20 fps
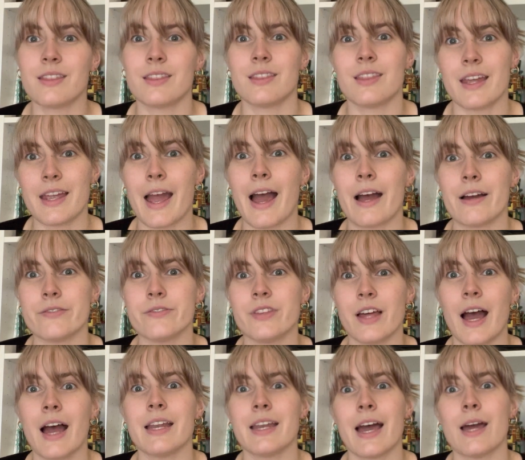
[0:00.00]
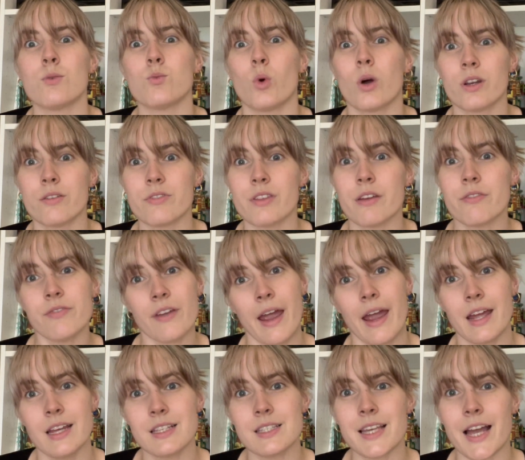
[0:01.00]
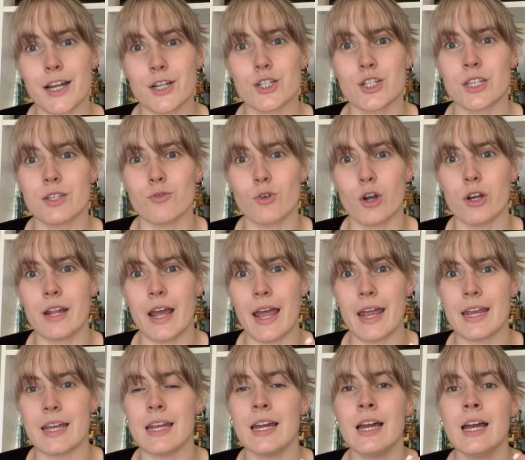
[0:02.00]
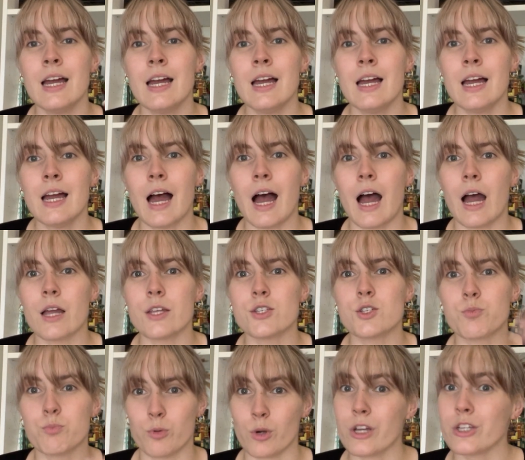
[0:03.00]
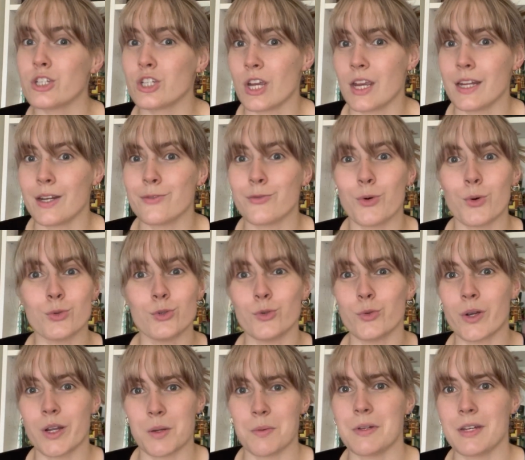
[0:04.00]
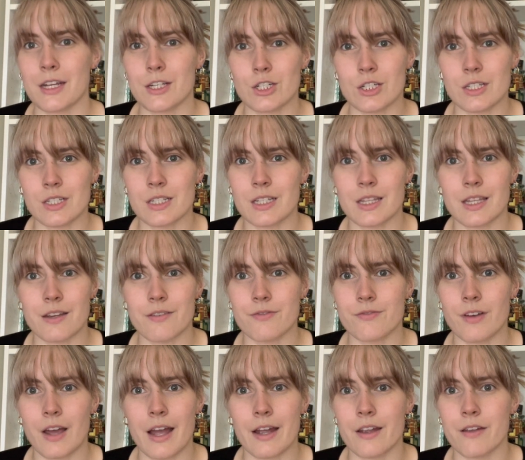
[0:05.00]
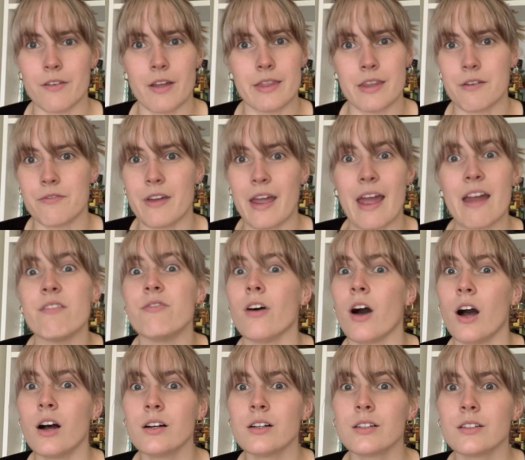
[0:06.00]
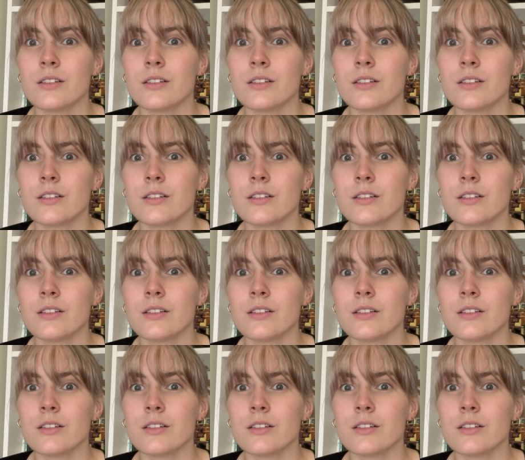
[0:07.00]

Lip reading: they have that. And one of their fans actually wrote a spreadsheet of all the recommendations that they've ever